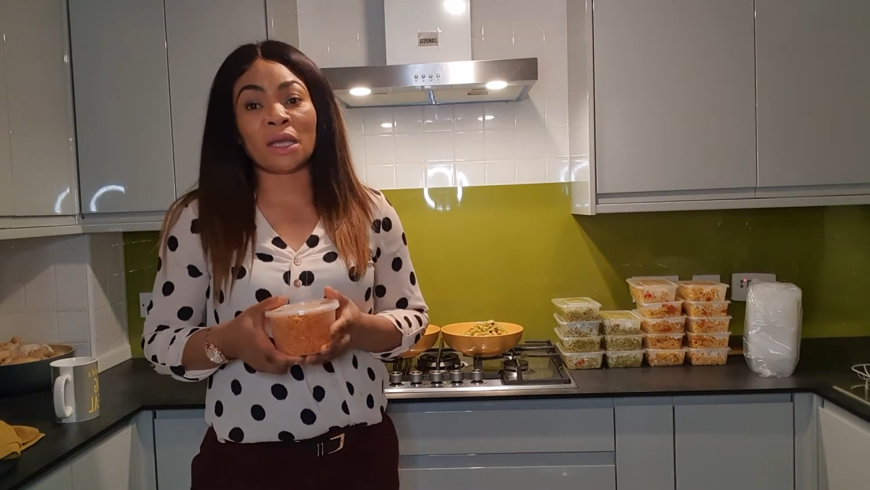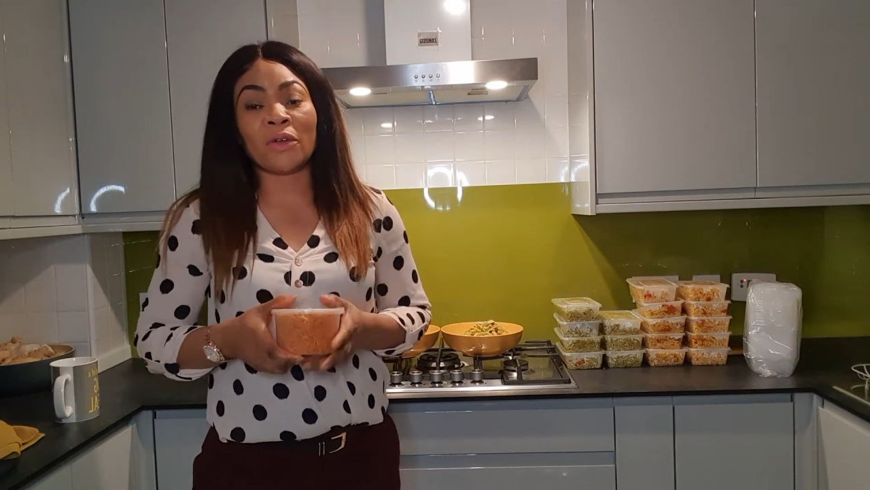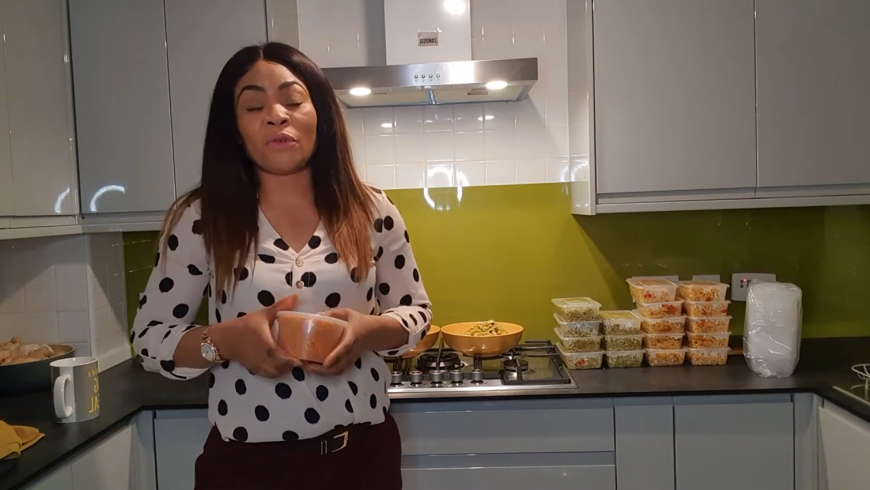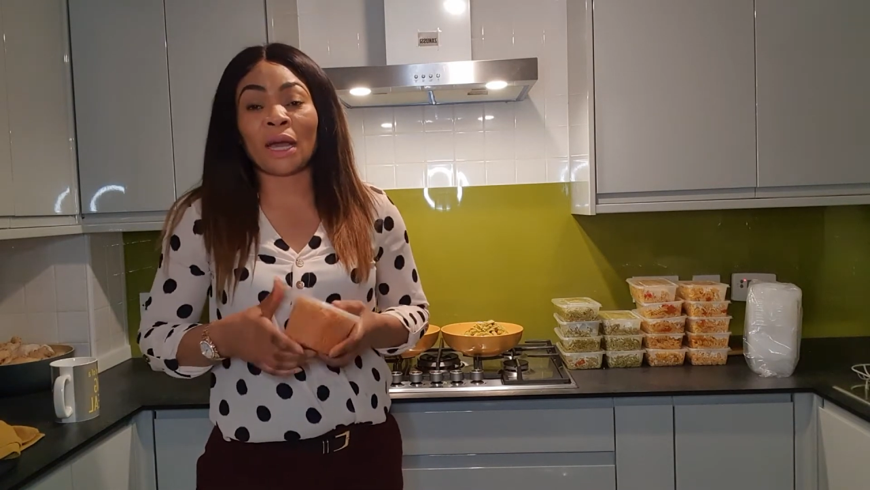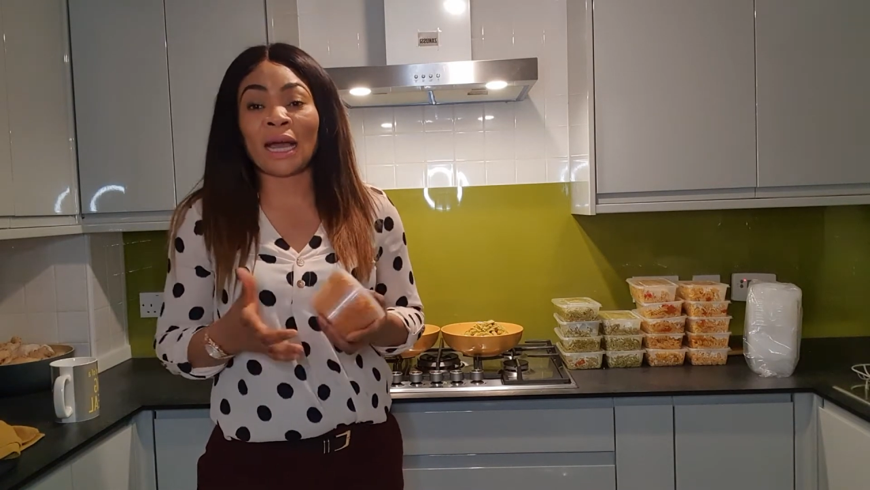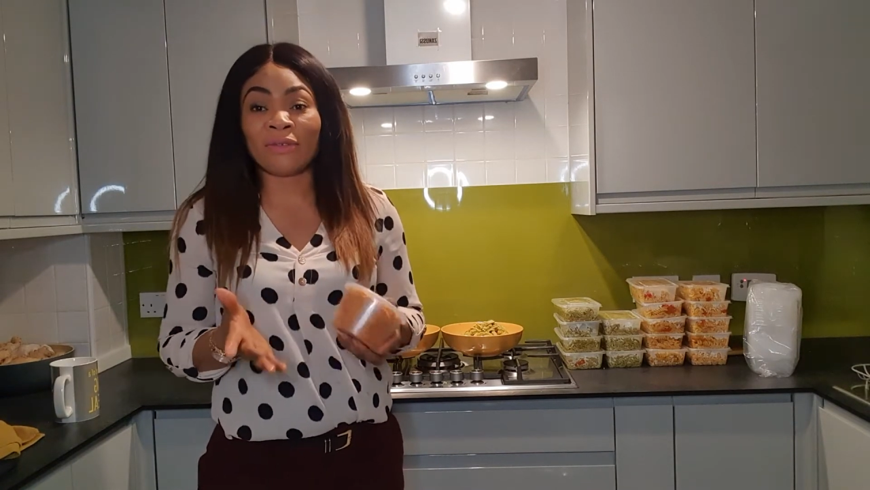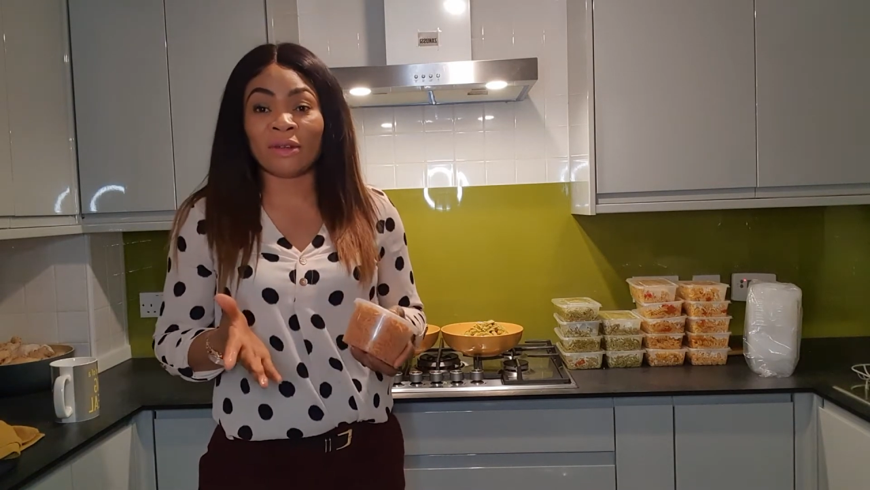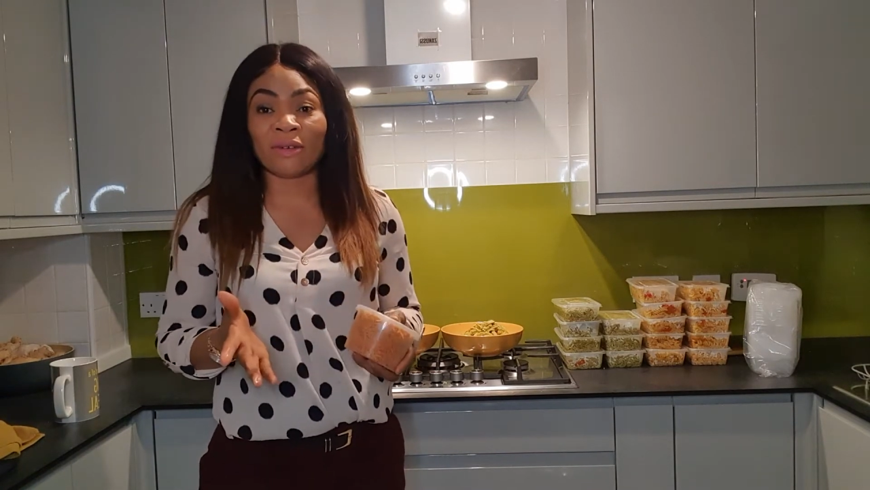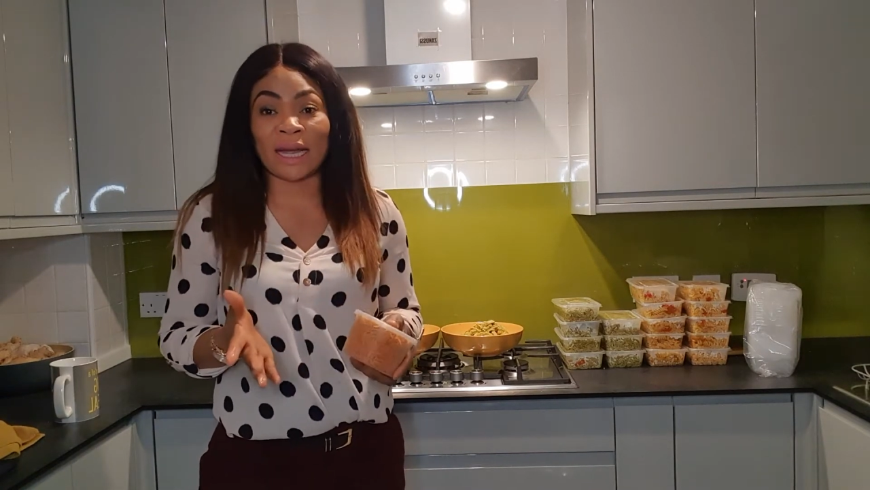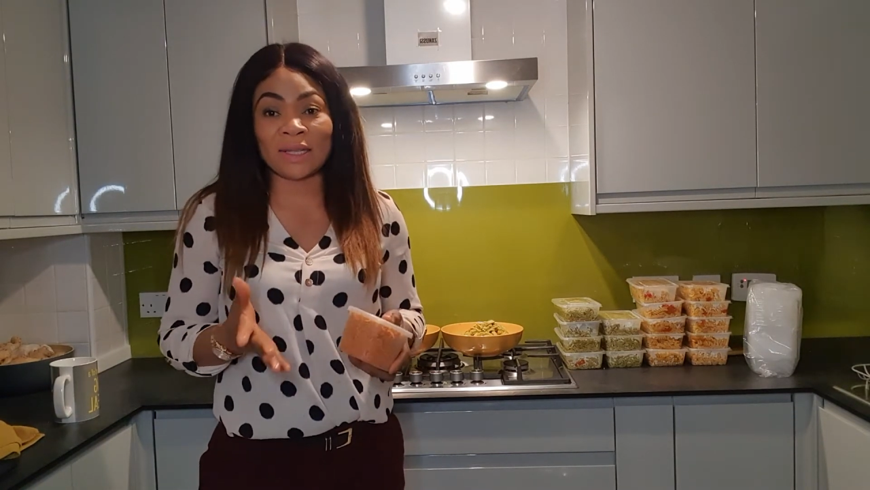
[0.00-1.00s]
if we're having
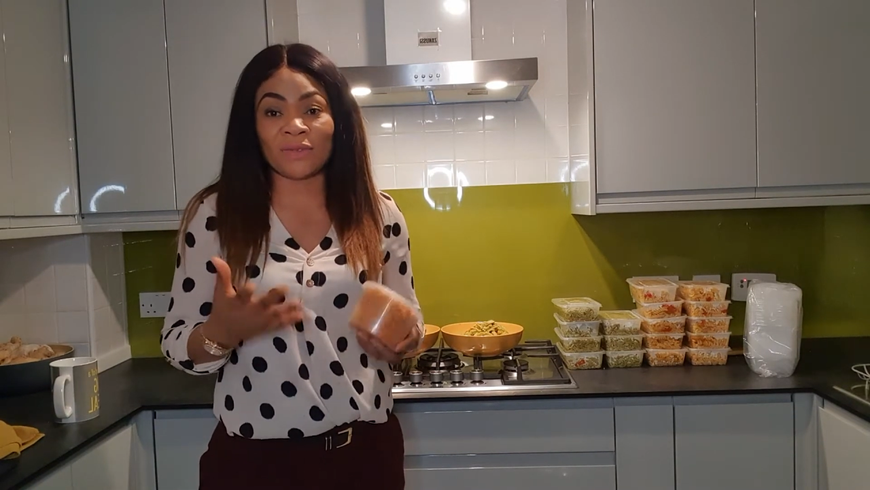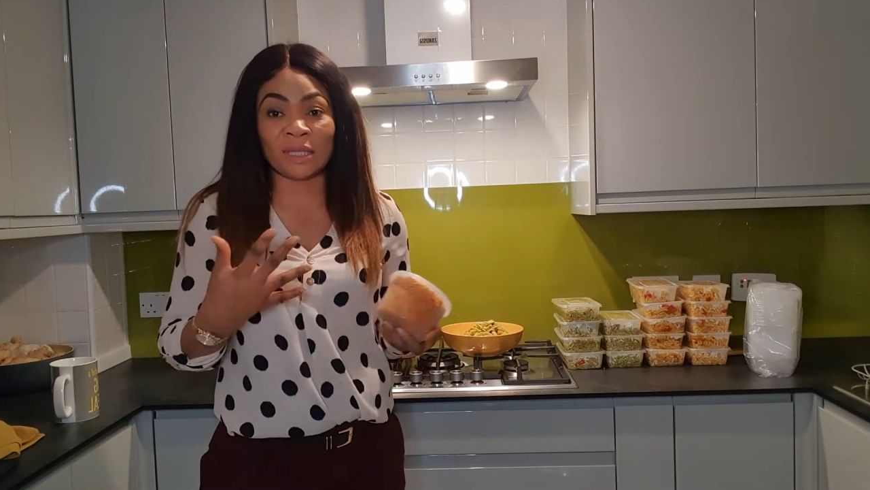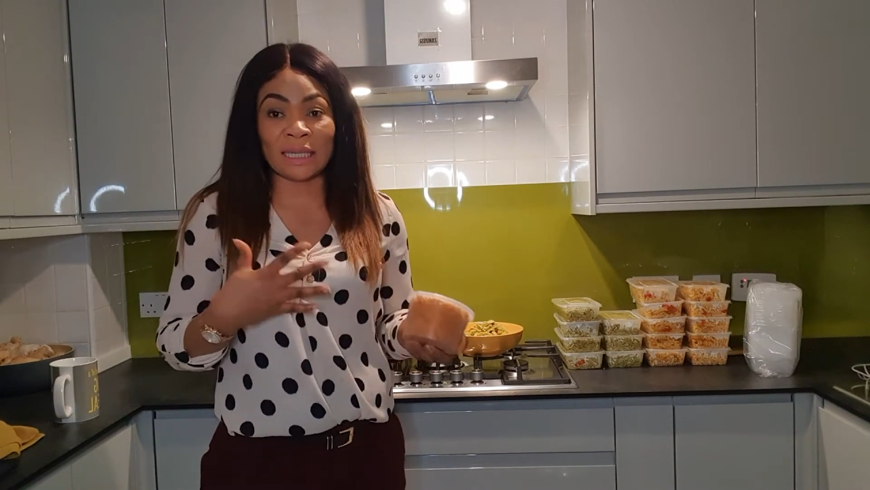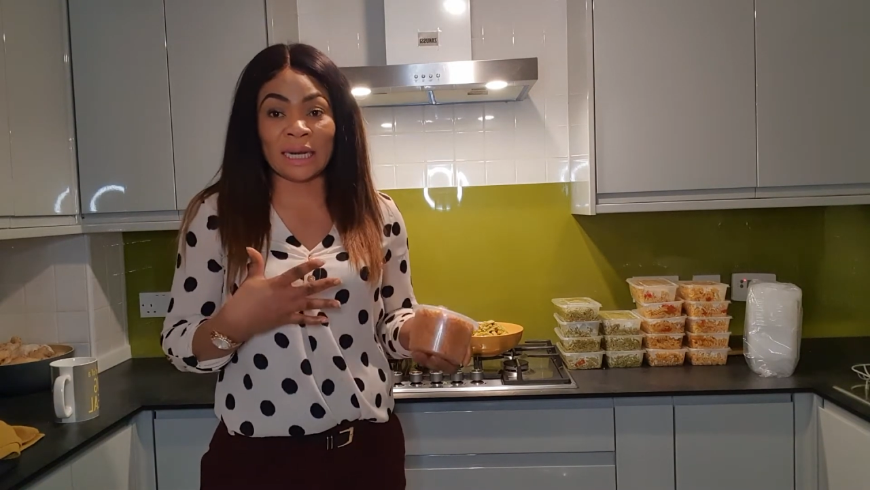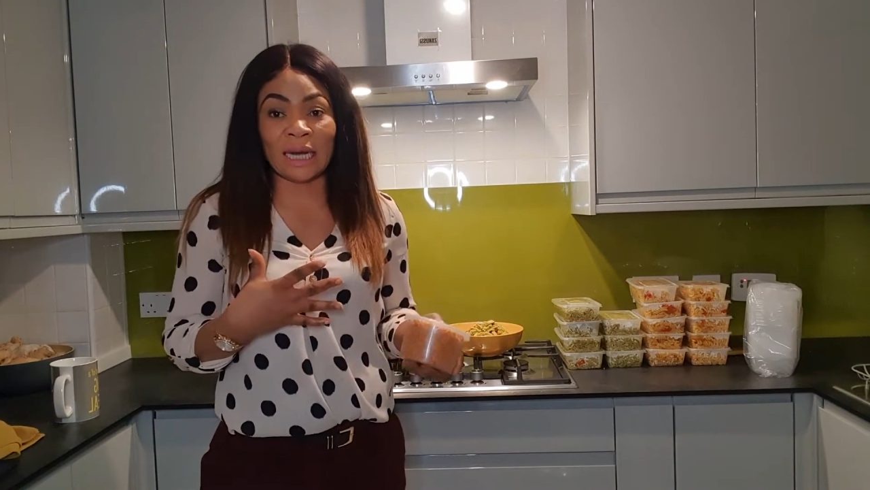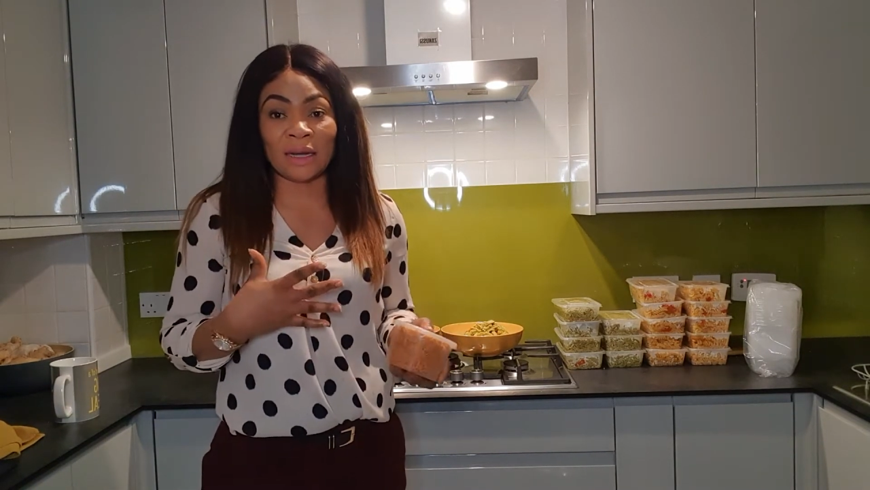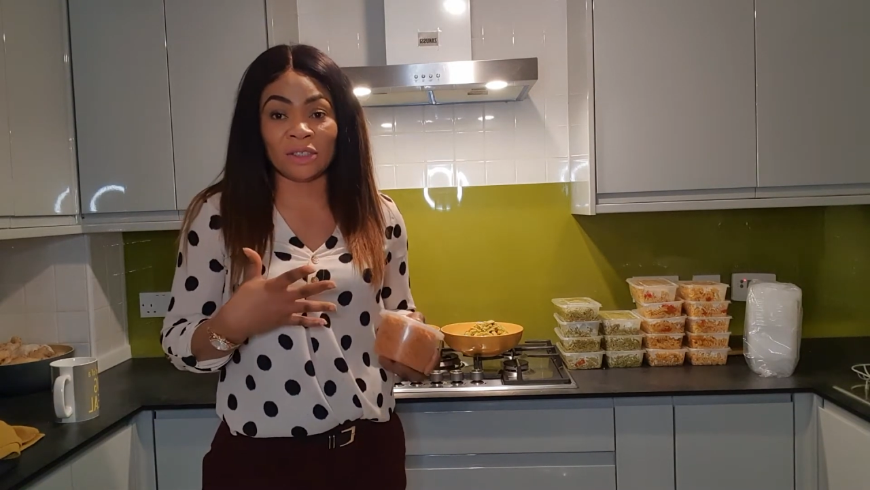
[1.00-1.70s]
rice for dinner,